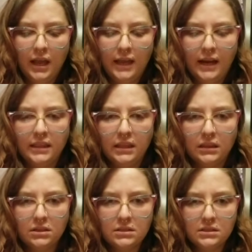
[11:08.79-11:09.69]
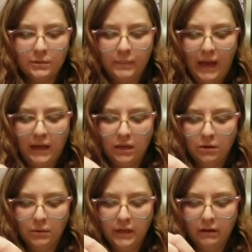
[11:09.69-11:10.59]
and I think there's
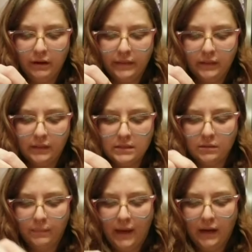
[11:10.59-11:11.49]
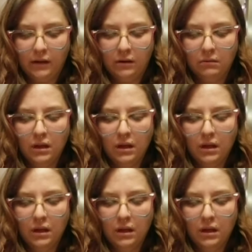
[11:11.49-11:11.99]
tobacco in here. I think that's tobacco.